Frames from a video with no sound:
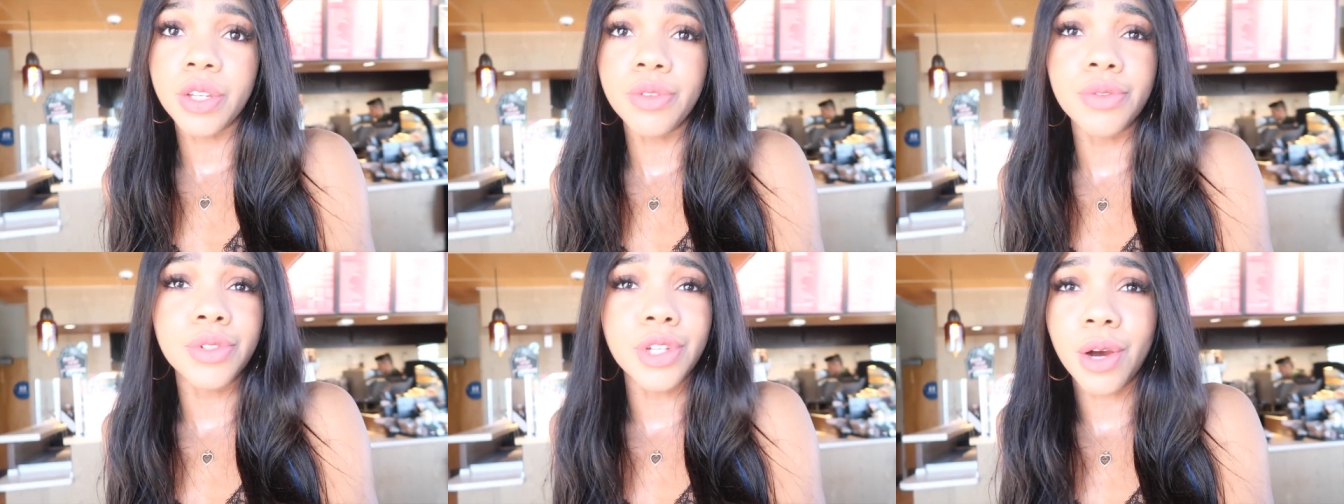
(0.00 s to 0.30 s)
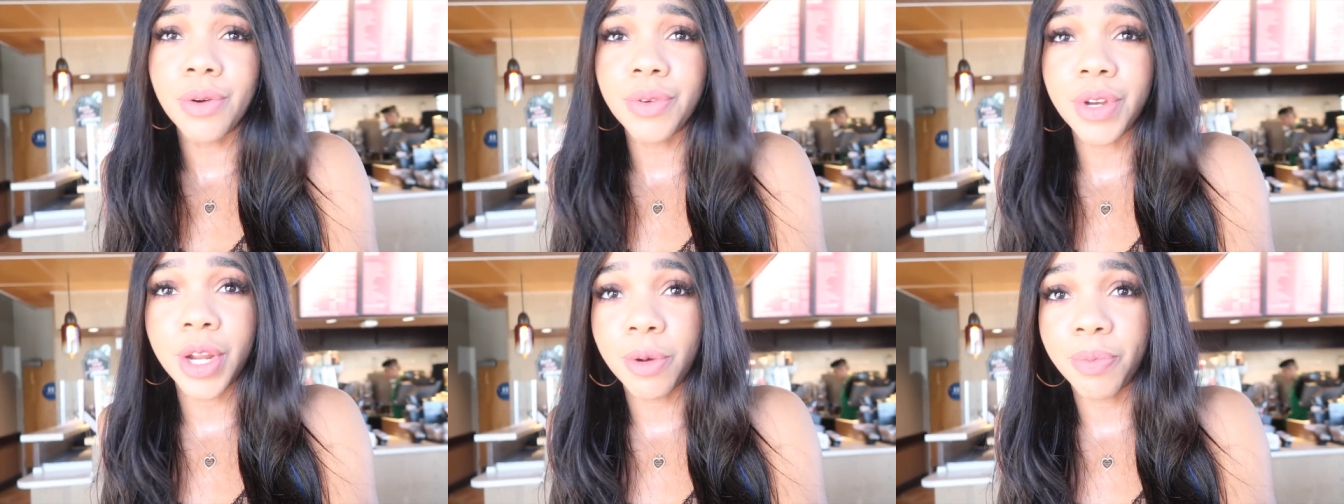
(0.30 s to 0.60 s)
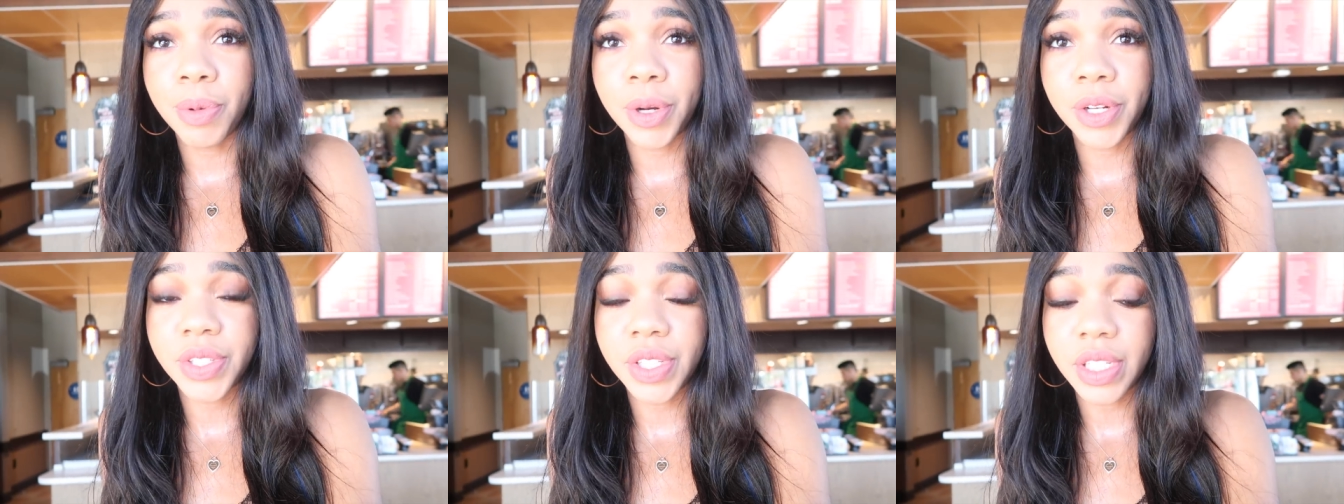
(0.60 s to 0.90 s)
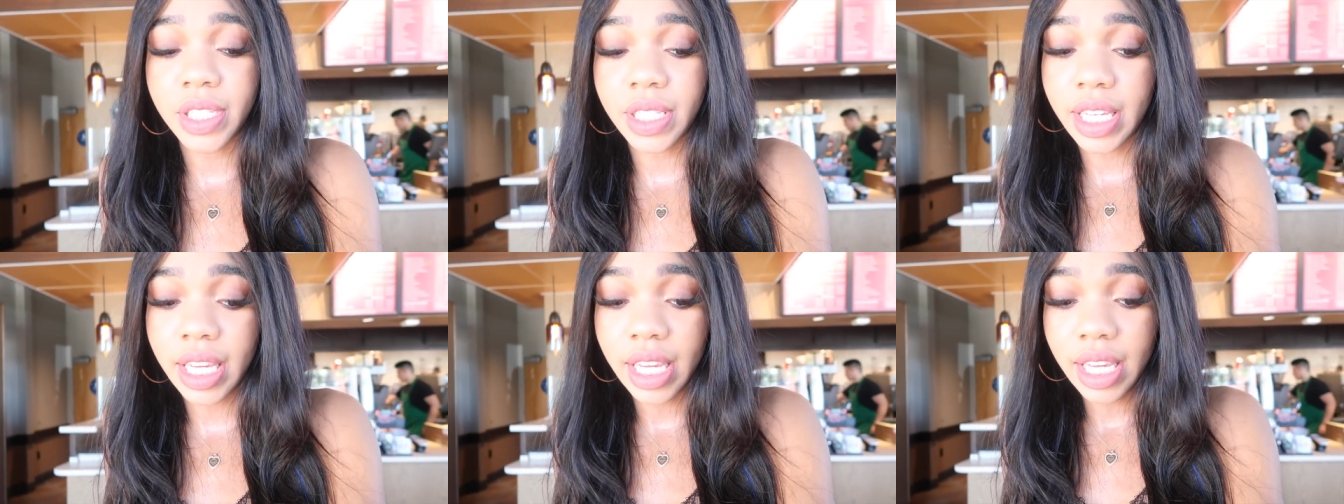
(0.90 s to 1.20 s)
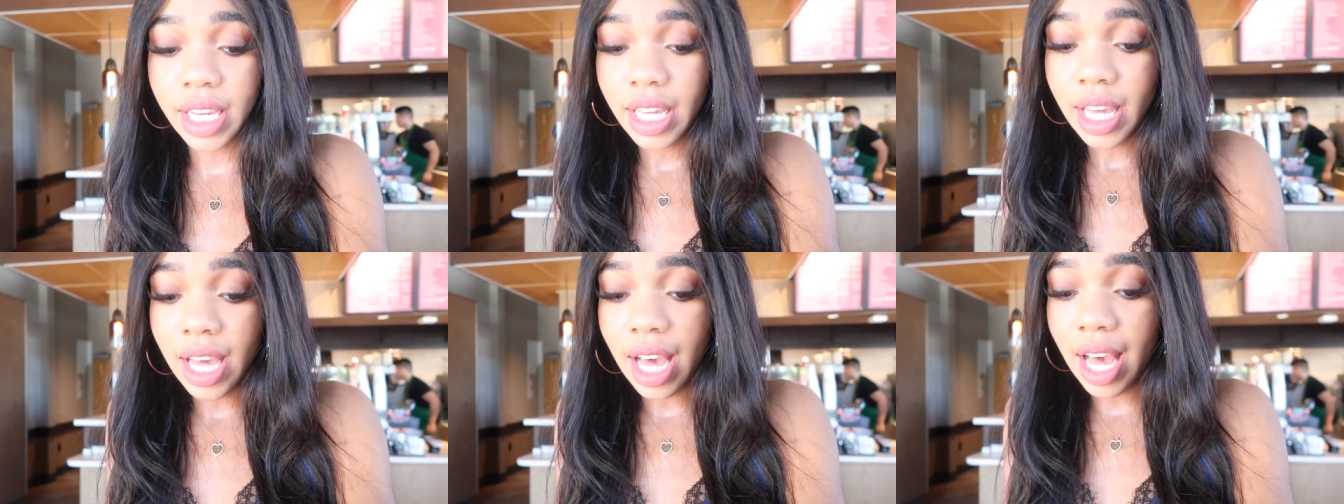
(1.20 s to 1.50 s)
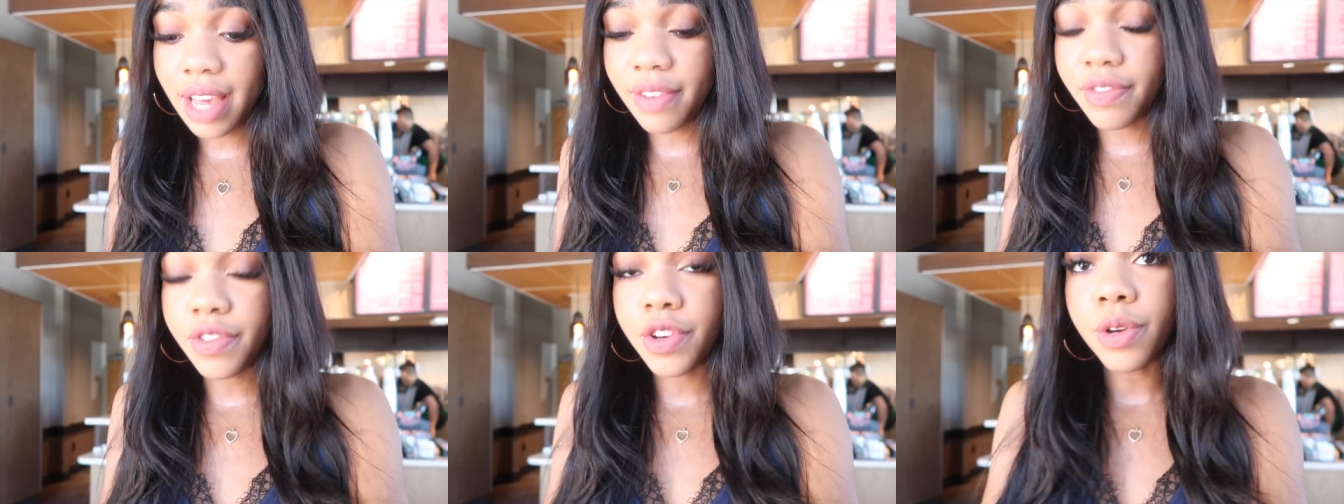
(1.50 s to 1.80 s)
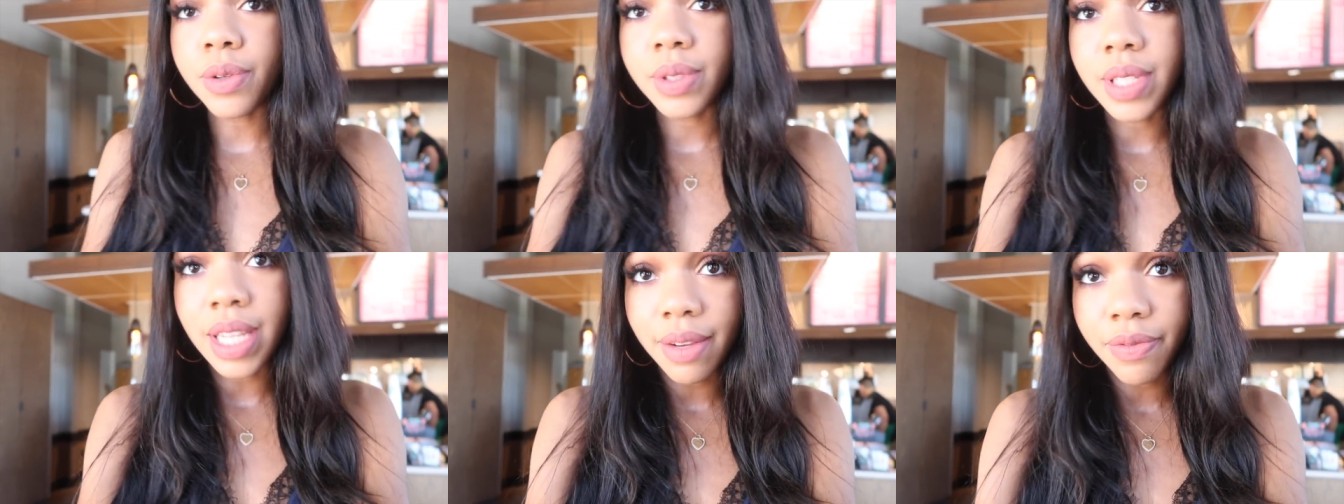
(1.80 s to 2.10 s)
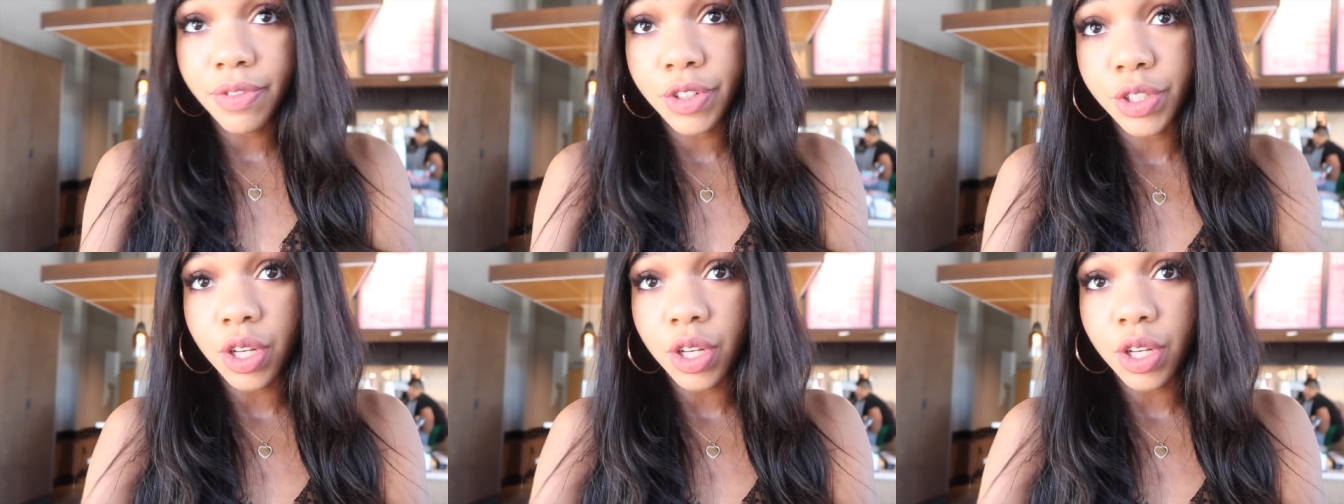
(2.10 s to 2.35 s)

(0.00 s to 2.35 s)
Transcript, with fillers: you don't know personally. I have no time for